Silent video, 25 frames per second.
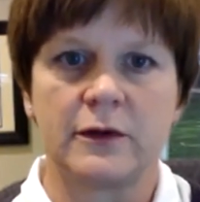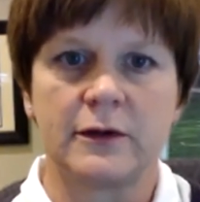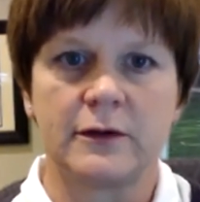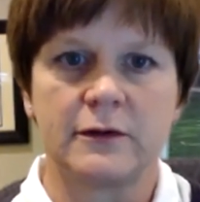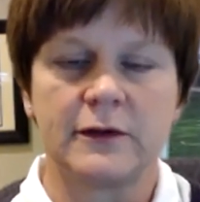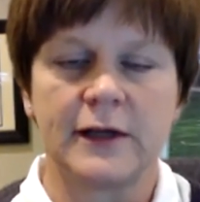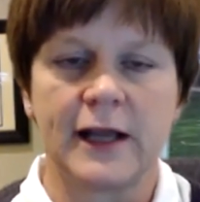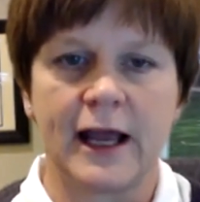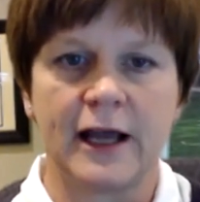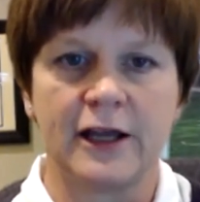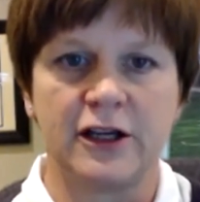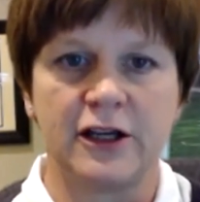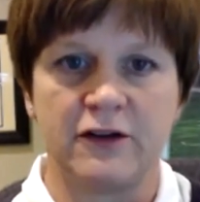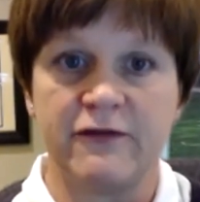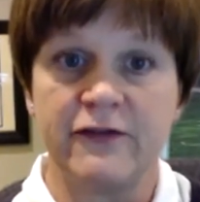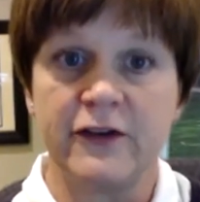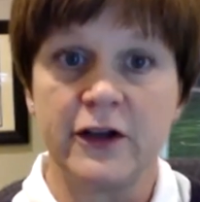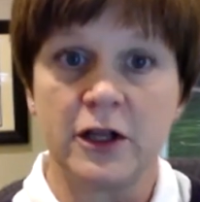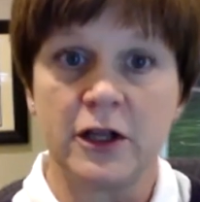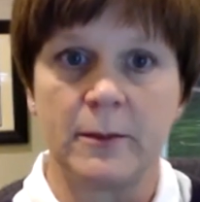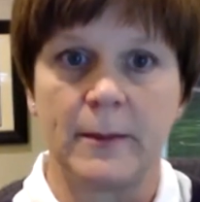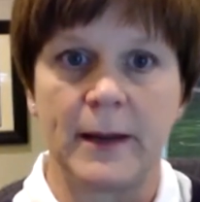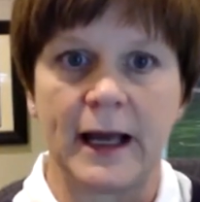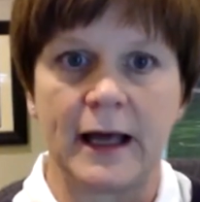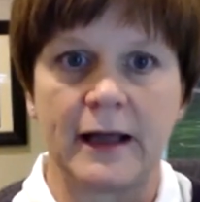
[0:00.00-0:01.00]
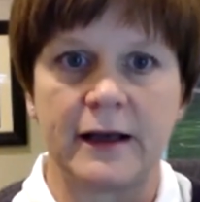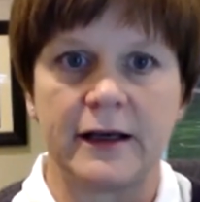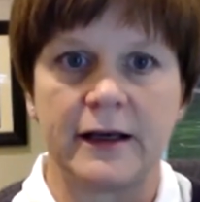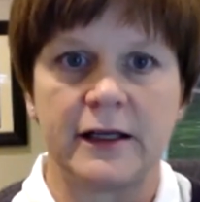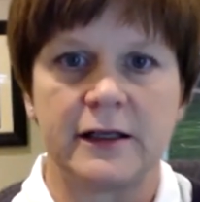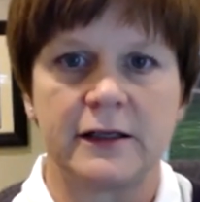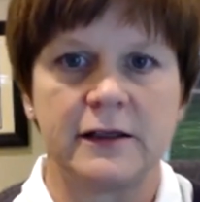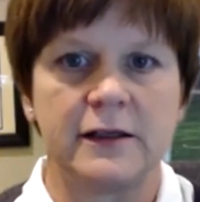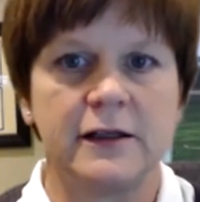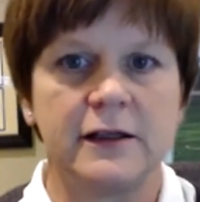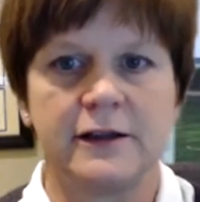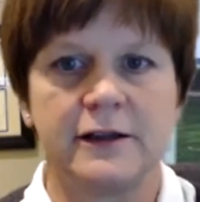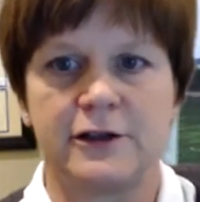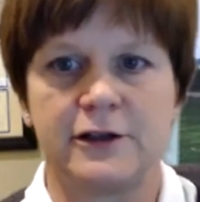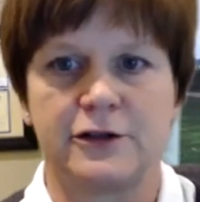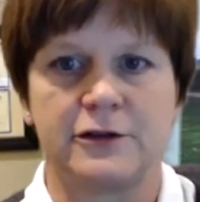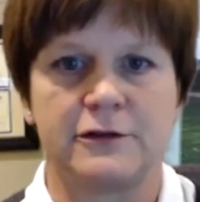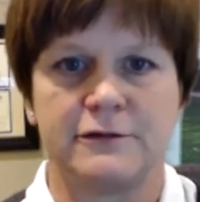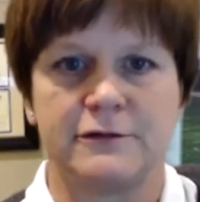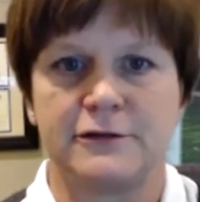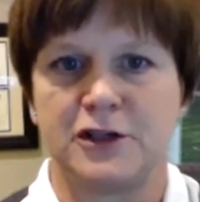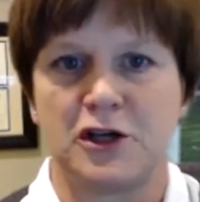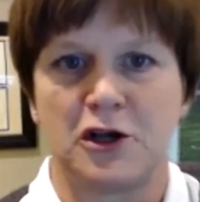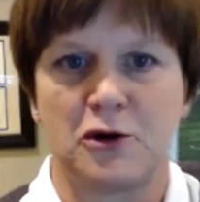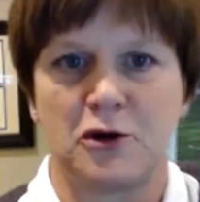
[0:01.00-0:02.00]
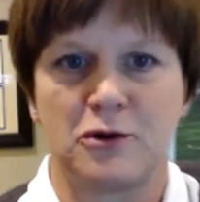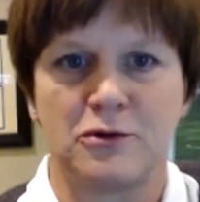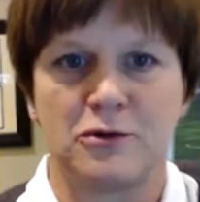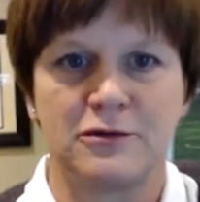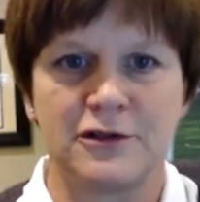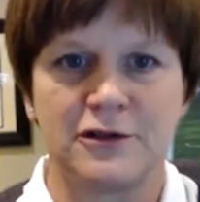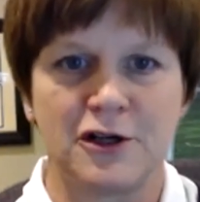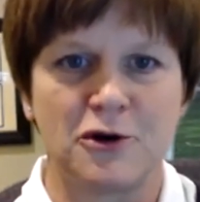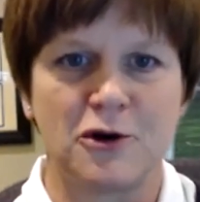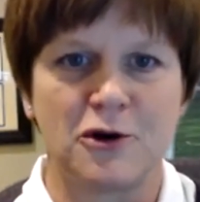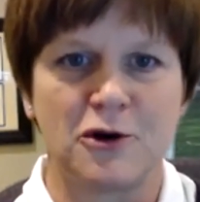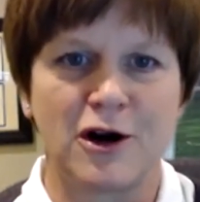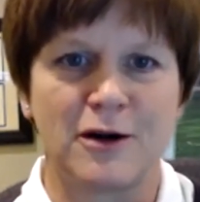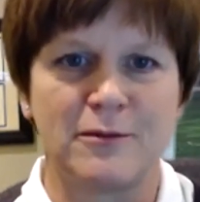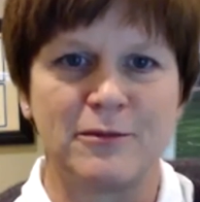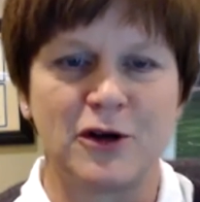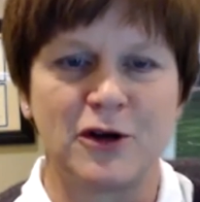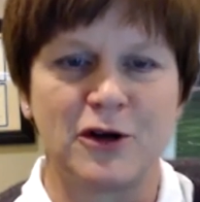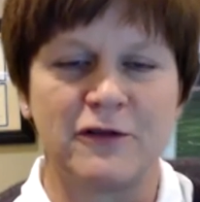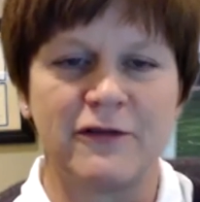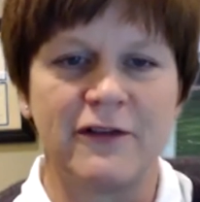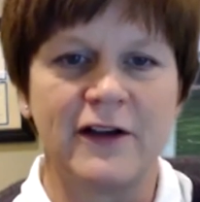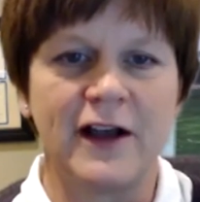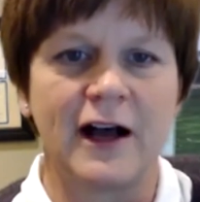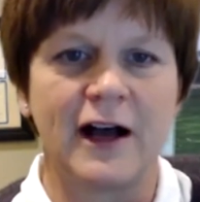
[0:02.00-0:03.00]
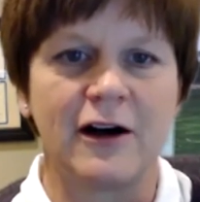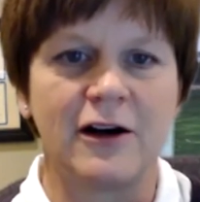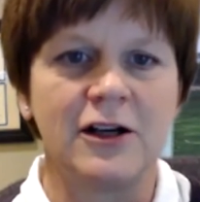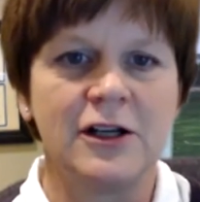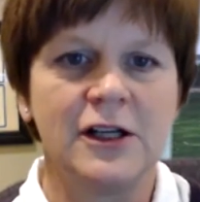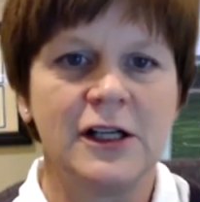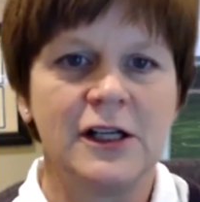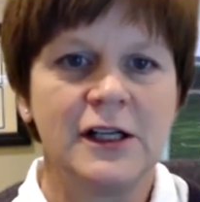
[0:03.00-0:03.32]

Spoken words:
how you feel about it. There, no harm, no foul.